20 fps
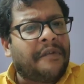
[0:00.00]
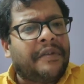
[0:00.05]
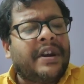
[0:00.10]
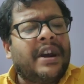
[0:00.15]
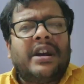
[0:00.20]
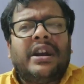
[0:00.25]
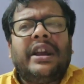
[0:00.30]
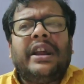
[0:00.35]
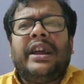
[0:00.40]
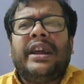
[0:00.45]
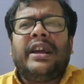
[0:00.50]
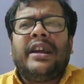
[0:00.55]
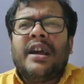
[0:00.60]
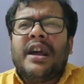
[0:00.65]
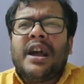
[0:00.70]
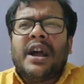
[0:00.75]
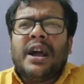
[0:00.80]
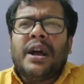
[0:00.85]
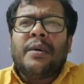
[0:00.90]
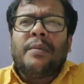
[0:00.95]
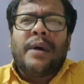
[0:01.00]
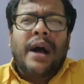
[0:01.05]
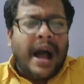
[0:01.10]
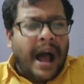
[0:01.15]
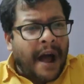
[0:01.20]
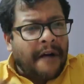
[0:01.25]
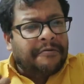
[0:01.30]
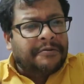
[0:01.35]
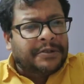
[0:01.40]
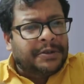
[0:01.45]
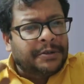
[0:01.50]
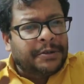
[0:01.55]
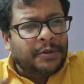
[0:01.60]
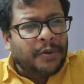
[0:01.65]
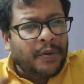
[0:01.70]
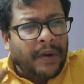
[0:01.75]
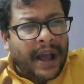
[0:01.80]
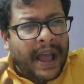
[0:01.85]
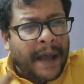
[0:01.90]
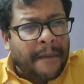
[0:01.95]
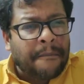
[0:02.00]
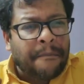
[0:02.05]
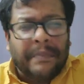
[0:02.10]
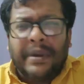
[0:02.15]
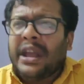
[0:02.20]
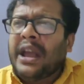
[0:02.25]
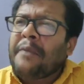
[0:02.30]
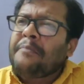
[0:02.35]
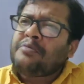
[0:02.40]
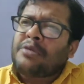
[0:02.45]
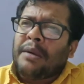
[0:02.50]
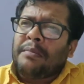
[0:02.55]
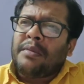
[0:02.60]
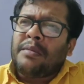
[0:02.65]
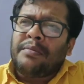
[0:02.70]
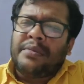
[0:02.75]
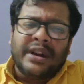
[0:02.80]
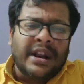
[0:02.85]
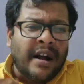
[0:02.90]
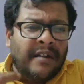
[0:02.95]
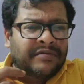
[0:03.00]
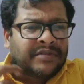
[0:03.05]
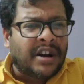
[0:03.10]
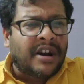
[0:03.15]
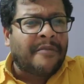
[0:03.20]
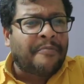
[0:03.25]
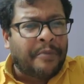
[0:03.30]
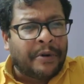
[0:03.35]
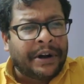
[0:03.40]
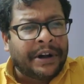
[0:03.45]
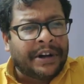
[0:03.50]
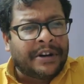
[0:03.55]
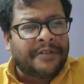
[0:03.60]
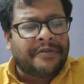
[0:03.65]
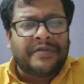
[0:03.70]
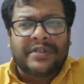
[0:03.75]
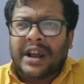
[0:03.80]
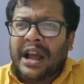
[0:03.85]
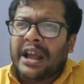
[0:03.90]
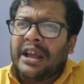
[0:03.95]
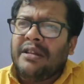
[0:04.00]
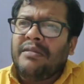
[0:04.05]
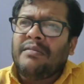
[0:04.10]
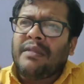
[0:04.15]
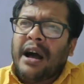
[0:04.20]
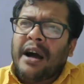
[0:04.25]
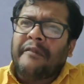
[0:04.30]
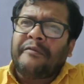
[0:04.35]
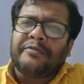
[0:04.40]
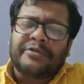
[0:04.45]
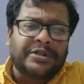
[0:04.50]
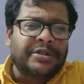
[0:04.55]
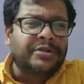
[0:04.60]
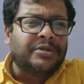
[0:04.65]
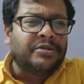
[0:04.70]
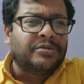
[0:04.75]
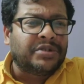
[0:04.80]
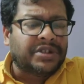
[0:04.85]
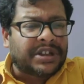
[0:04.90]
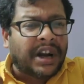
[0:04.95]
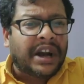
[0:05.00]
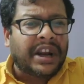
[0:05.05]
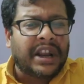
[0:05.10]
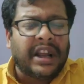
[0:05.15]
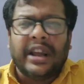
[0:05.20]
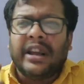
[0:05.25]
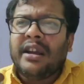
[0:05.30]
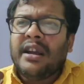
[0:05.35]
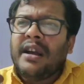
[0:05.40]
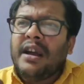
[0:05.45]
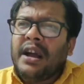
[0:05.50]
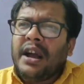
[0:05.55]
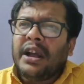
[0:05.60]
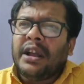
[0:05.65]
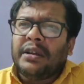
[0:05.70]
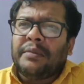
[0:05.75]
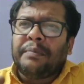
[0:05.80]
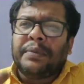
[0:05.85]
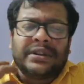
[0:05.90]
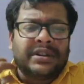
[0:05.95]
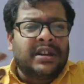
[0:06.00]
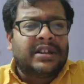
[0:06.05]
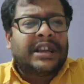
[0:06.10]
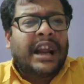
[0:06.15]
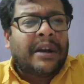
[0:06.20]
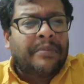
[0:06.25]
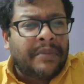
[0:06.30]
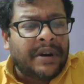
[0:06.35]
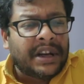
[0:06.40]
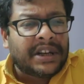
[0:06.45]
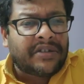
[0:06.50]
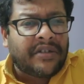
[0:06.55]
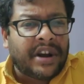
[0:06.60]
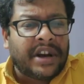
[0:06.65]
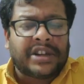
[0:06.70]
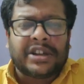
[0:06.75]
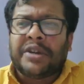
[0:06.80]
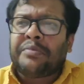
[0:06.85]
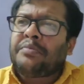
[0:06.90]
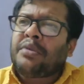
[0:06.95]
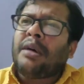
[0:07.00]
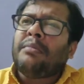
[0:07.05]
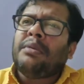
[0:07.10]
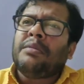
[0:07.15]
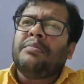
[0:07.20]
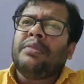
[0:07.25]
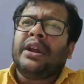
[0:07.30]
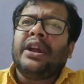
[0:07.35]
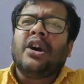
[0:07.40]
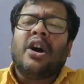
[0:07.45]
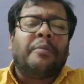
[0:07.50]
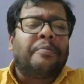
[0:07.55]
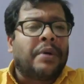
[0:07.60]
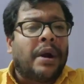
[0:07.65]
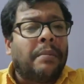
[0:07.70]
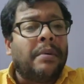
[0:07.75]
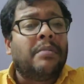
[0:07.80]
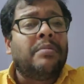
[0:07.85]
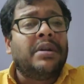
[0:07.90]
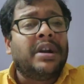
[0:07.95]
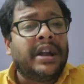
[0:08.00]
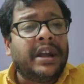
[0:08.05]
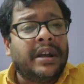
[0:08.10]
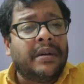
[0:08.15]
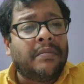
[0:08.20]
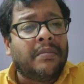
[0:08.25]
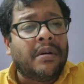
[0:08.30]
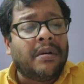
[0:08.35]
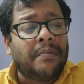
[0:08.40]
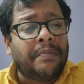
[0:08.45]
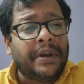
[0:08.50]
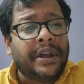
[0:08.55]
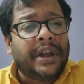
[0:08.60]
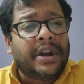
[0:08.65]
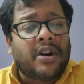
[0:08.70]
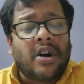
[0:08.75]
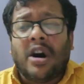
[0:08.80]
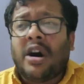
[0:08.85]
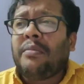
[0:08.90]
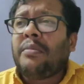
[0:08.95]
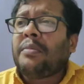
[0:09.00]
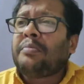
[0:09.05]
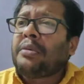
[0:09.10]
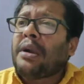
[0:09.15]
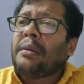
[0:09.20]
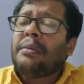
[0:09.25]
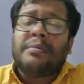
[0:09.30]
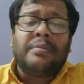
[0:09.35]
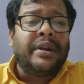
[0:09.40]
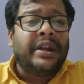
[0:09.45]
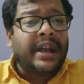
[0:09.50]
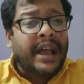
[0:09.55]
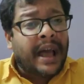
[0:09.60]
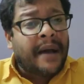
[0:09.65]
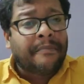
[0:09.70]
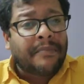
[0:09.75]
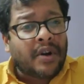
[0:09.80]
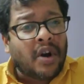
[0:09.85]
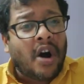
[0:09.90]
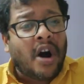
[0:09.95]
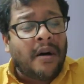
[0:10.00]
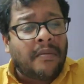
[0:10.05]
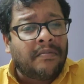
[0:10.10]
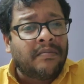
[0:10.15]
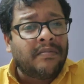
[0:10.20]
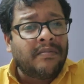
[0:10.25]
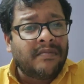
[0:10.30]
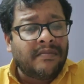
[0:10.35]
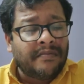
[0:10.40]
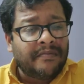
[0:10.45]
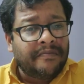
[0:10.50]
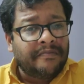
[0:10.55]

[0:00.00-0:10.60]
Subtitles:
definitely have to do MBA probably after a point of time, have to study business administration probably, or probably BCom, or probably MCom.